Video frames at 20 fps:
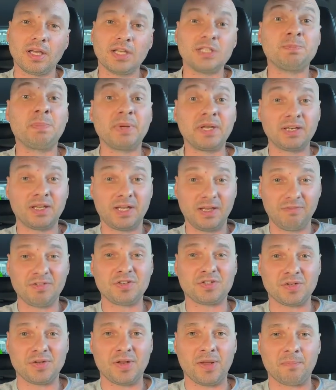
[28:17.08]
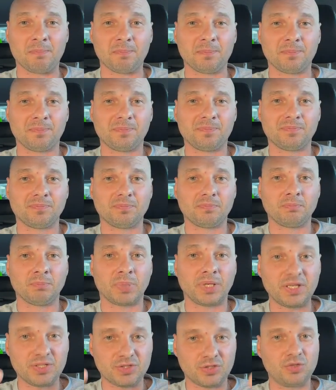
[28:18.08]
is being given to them,
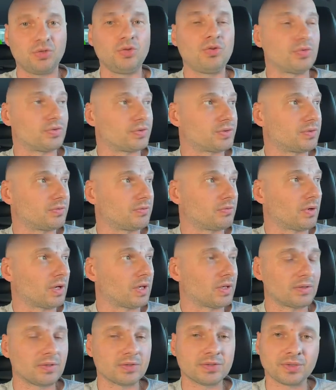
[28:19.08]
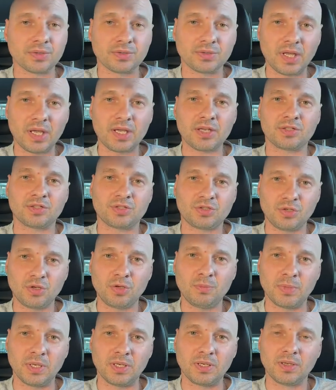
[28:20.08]
but it's used, right? So they
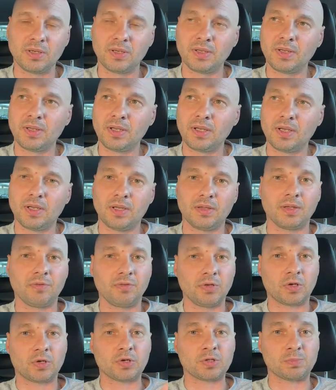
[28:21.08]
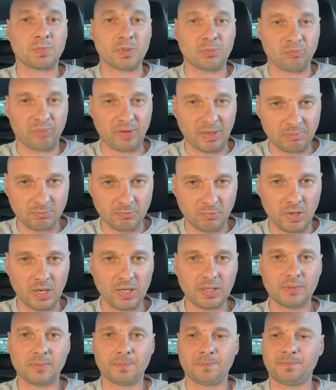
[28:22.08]
assuming the vehicle has been prepped
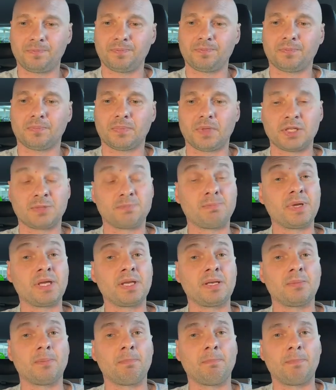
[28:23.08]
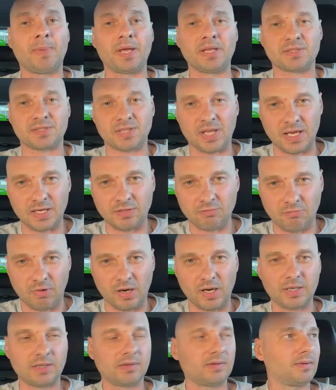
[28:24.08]
right, it's been maintained
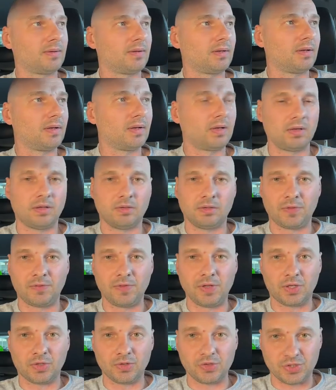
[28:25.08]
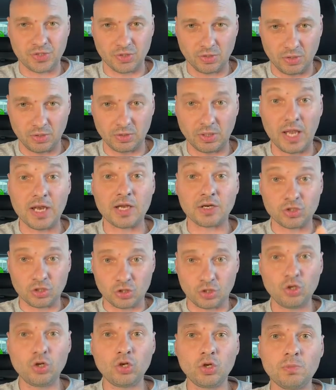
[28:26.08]
right, the vehicle is they
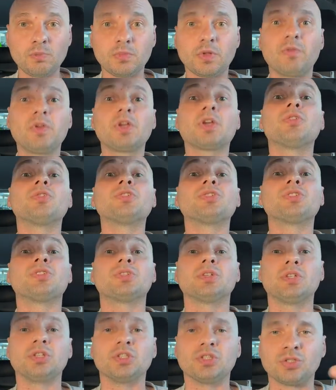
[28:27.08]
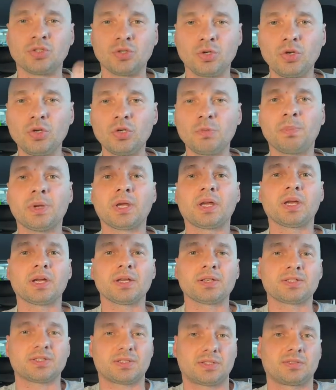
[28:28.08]
assume the vehicle is good
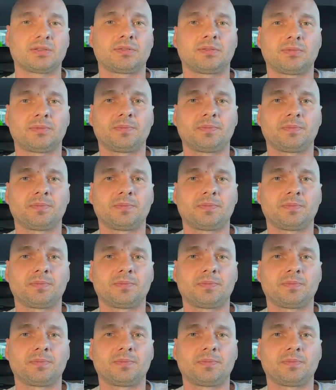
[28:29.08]
because